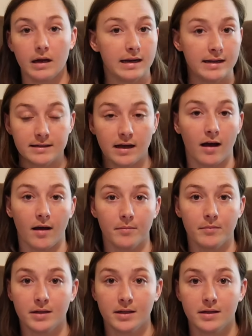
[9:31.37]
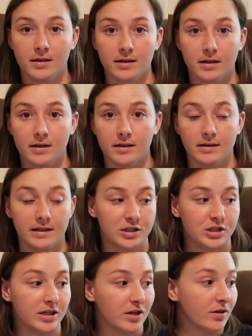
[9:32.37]
anytime
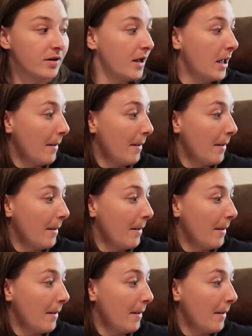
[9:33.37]
this year.